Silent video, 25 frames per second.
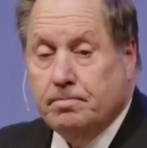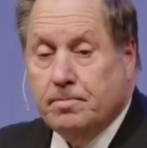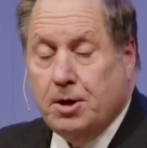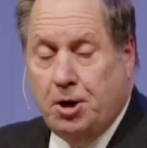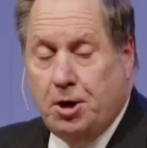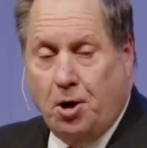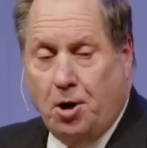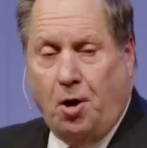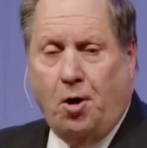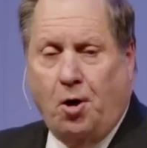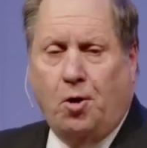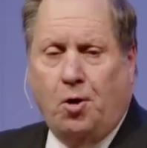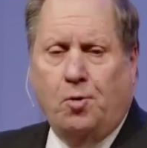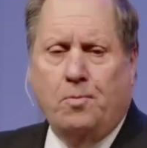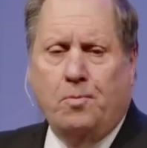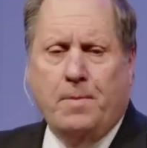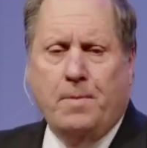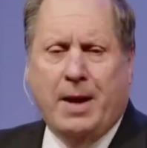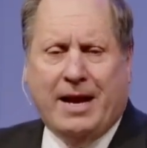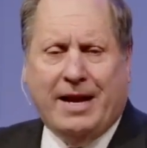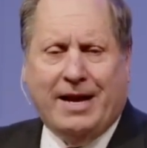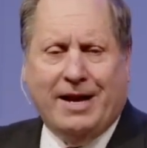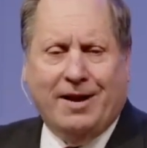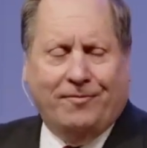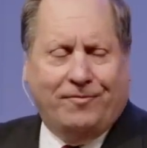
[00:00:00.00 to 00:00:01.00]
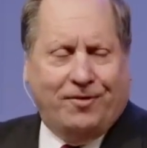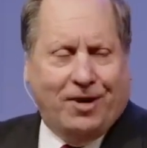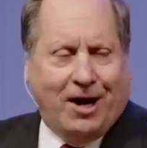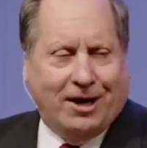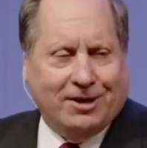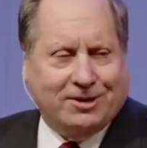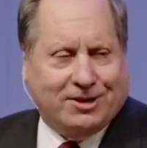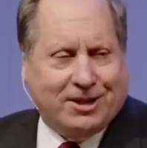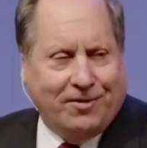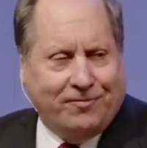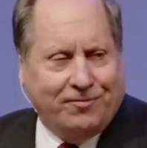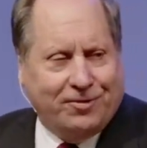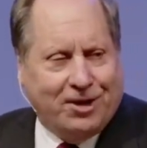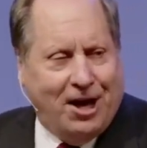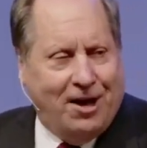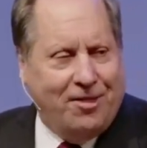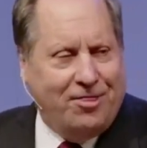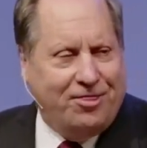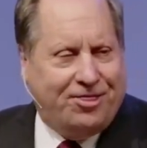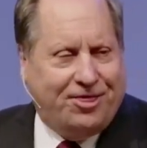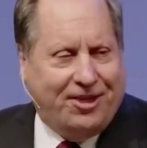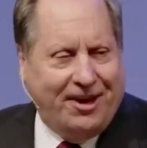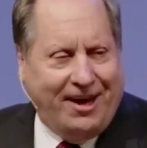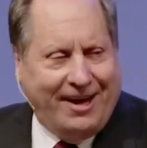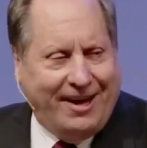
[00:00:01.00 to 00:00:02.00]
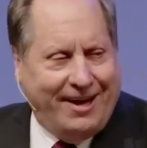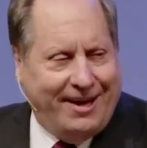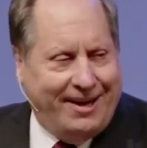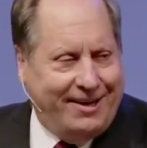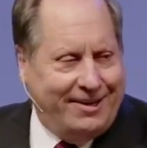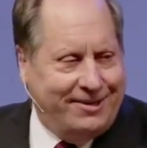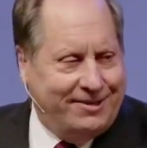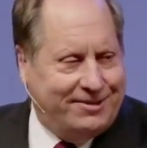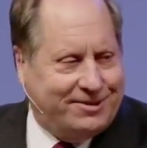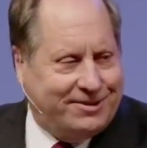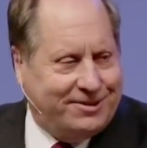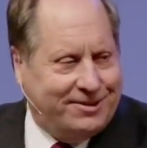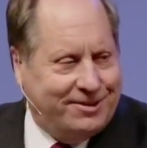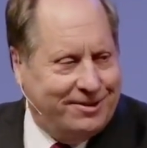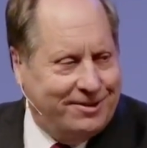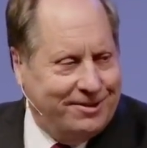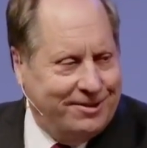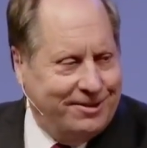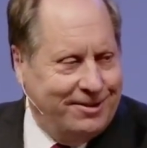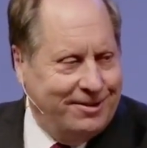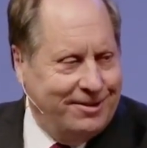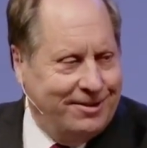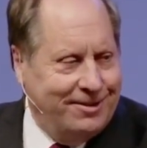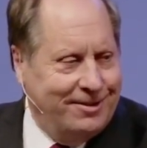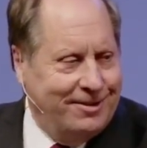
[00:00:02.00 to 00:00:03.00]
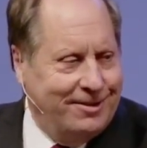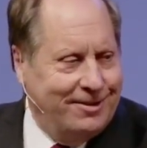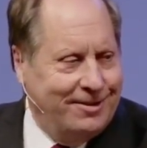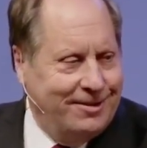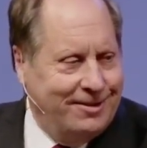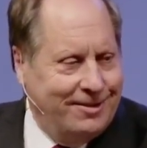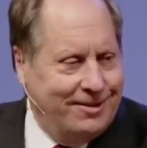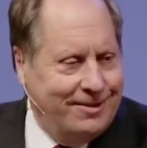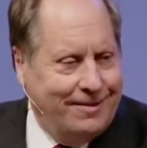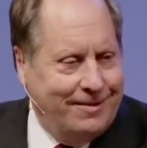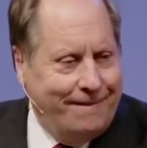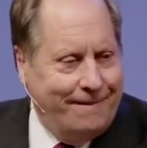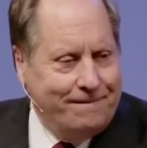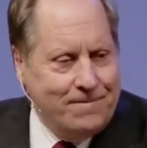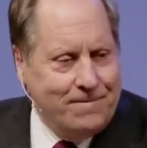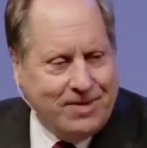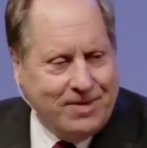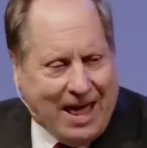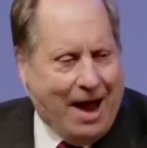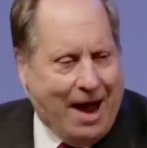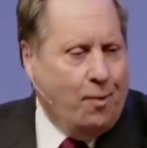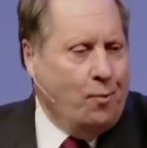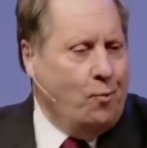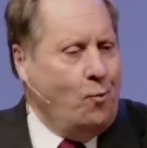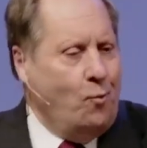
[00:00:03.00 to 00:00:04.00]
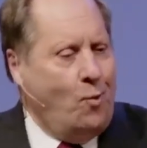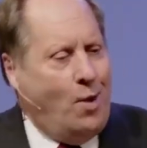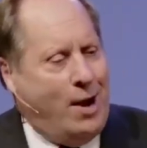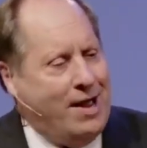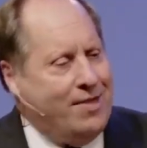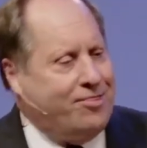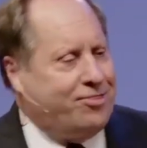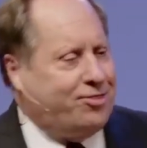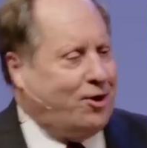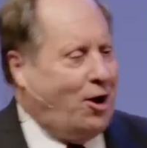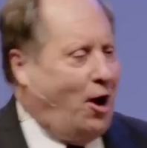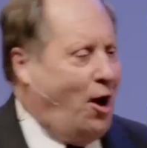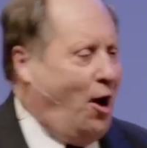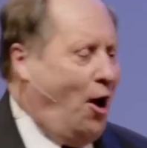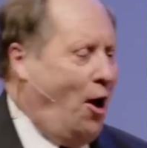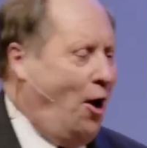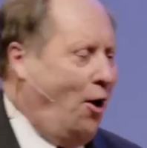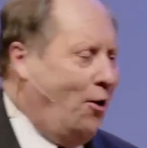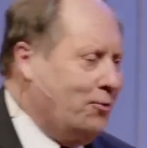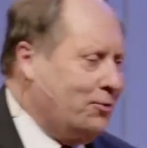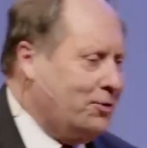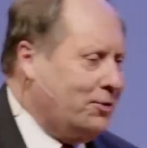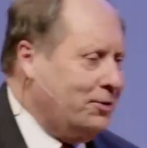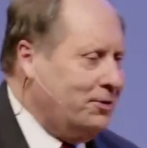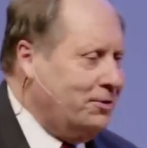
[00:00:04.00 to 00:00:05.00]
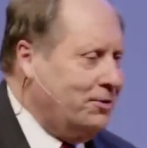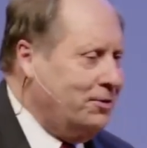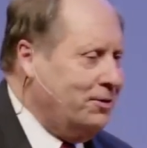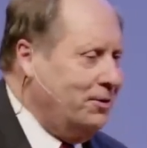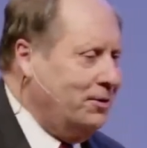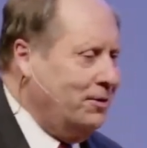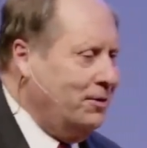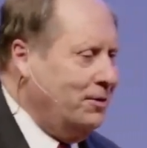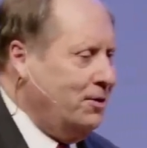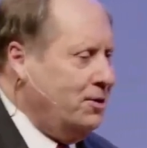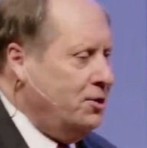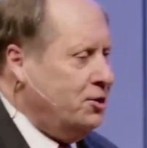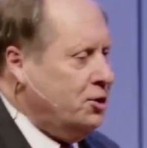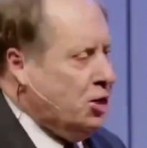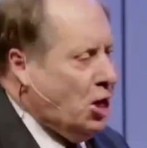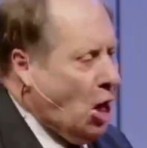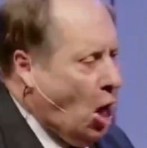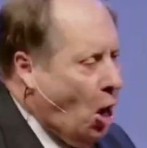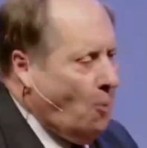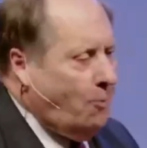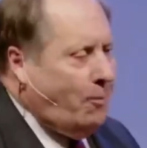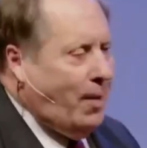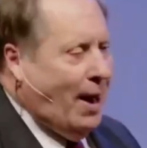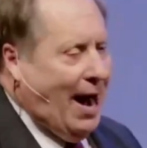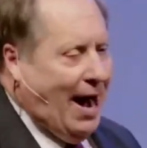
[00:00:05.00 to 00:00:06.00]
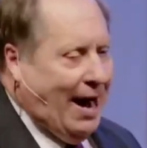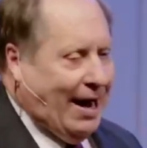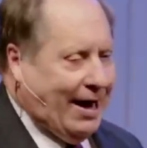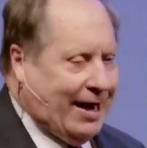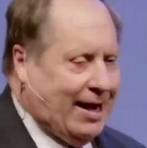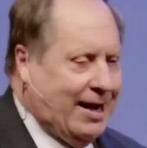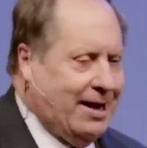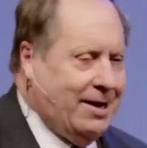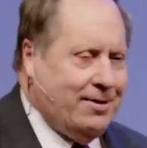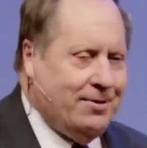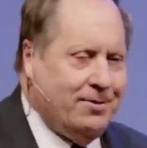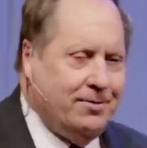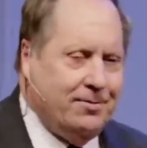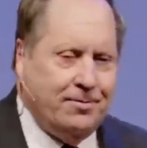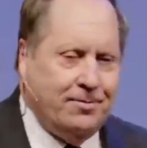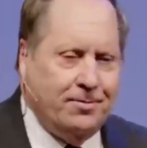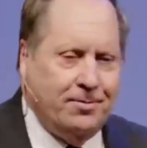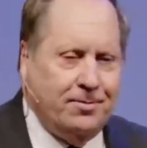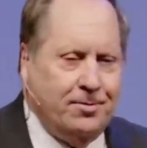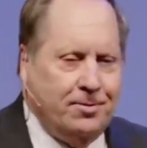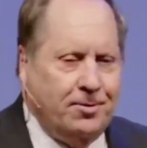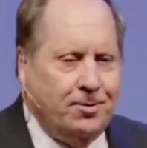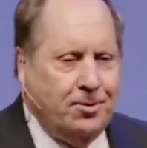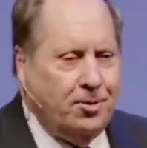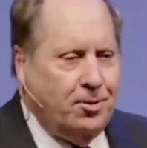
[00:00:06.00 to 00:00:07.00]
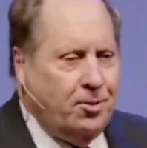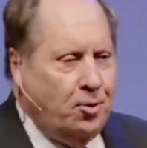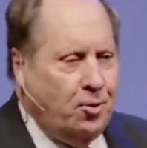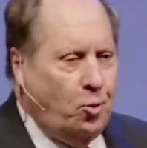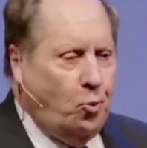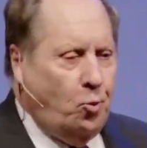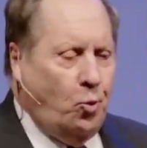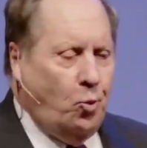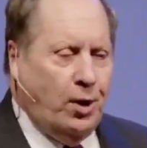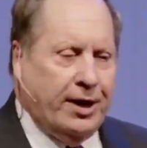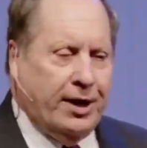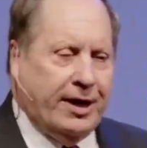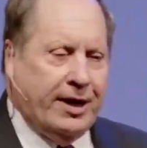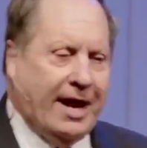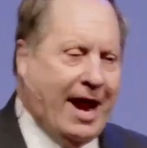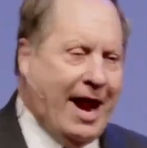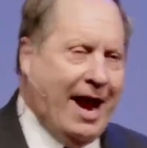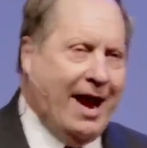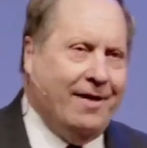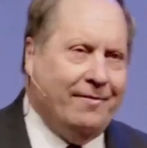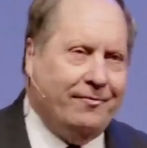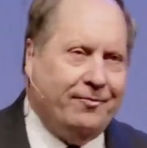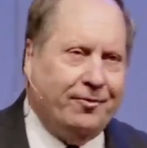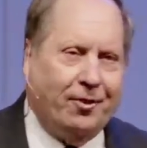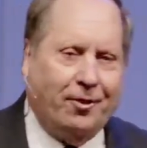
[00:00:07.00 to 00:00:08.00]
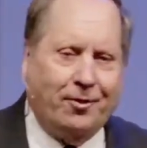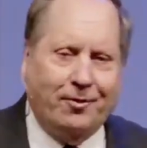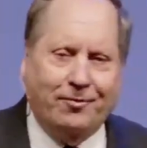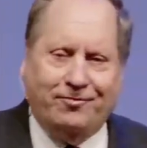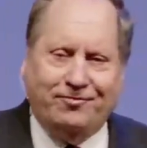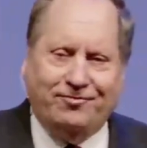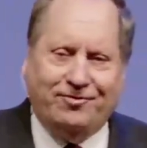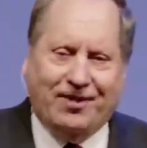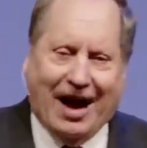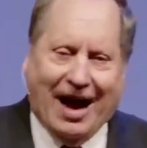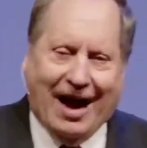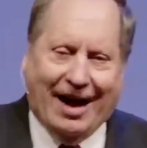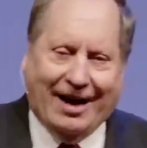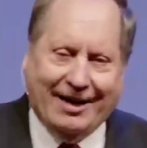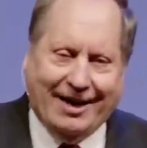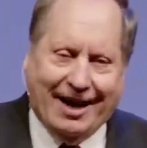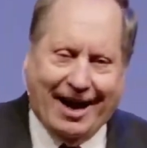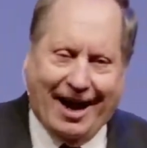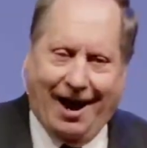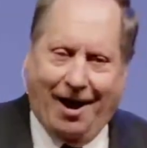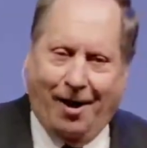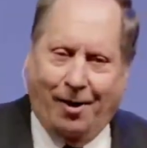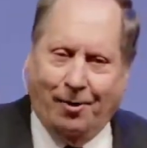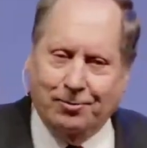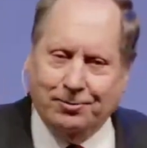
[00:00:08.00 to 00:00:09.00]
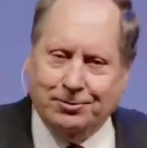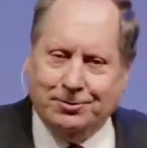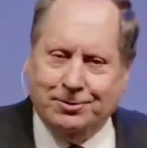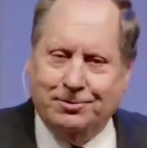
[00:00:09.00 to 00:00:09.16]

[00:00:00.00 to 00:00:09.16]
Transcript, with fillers: You know, many of us have done things that we thought nobody would ever find out.